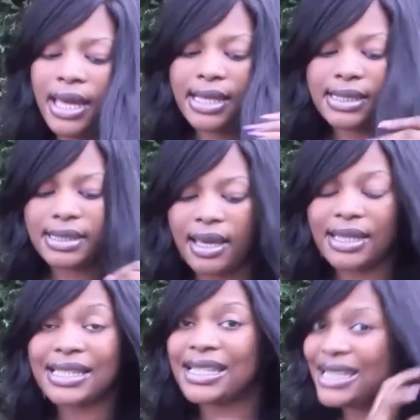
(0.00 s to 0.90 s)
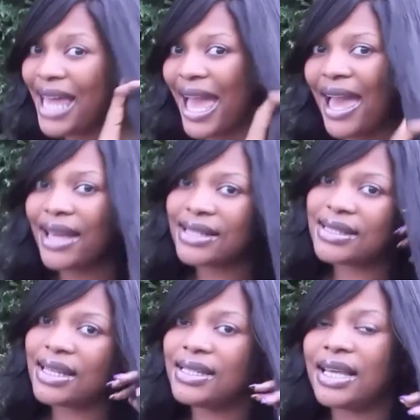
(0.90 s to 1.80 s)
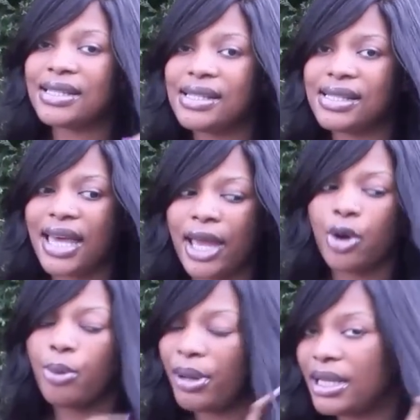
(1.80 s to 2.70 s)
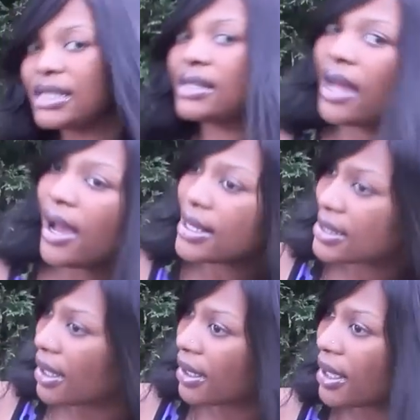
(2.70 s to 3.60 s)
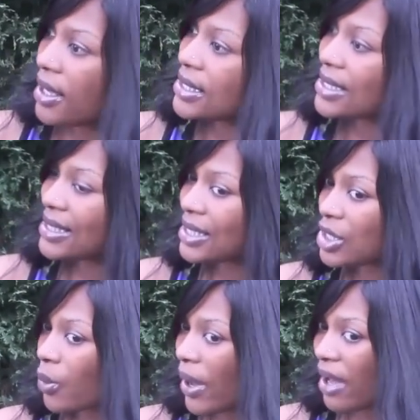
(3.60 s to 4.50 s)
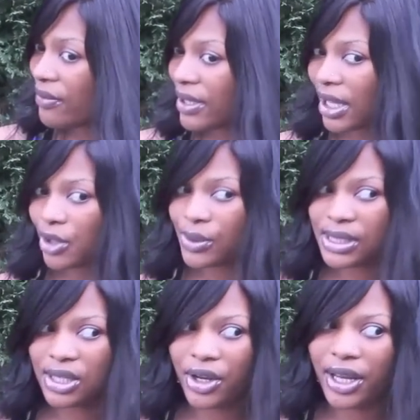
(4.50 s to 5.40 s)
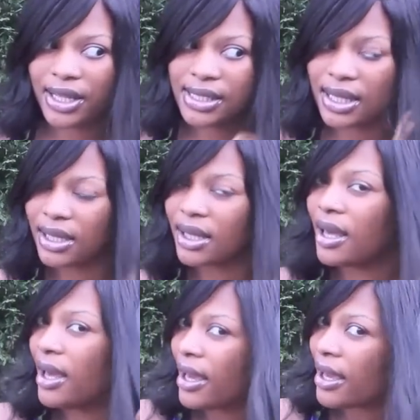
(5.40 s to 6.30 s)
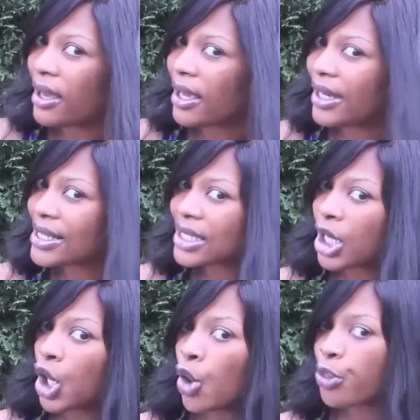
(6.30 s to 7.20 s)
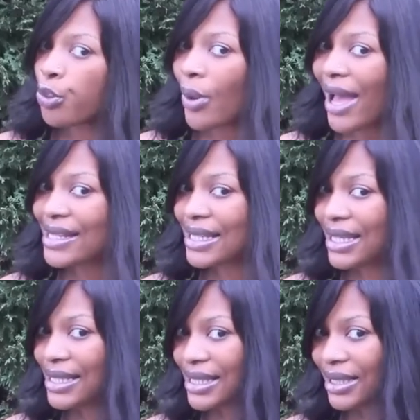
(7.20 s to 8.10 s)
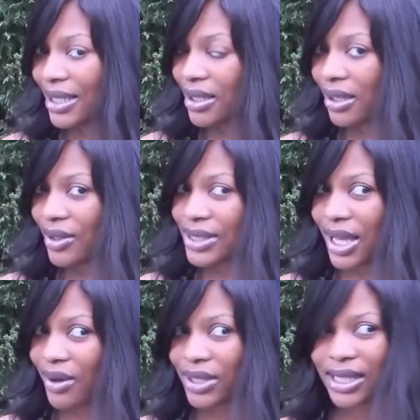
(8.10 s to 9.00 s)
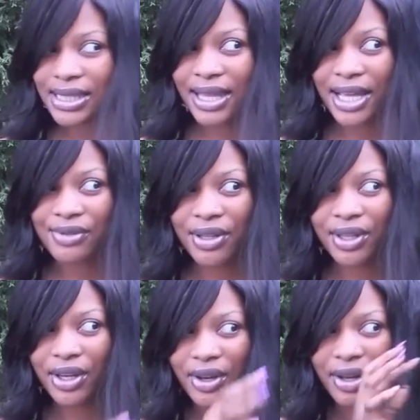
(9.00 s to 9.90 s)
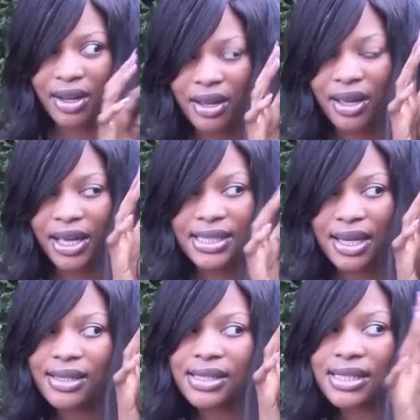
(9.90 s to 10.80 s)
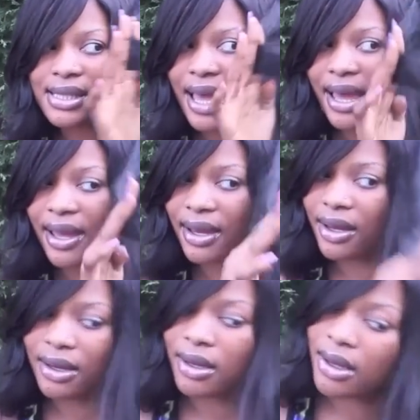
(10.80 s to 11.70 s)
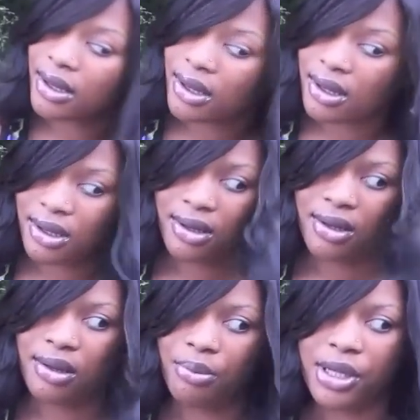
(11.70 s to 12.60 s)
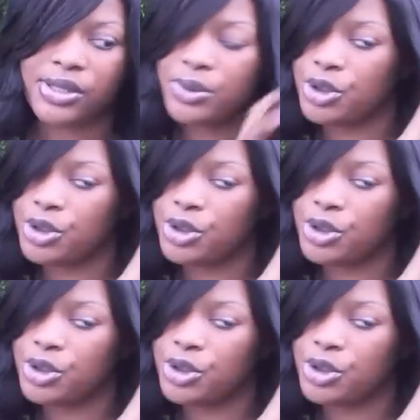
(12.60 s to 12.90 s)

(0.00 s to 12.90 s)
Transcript: is it snags. It doesn't tangle, but it snags. Like, since it's so heavy, like you see your hand, like it doesn't go through as easily. Like, see how it like snags right there? It does snag. But as soon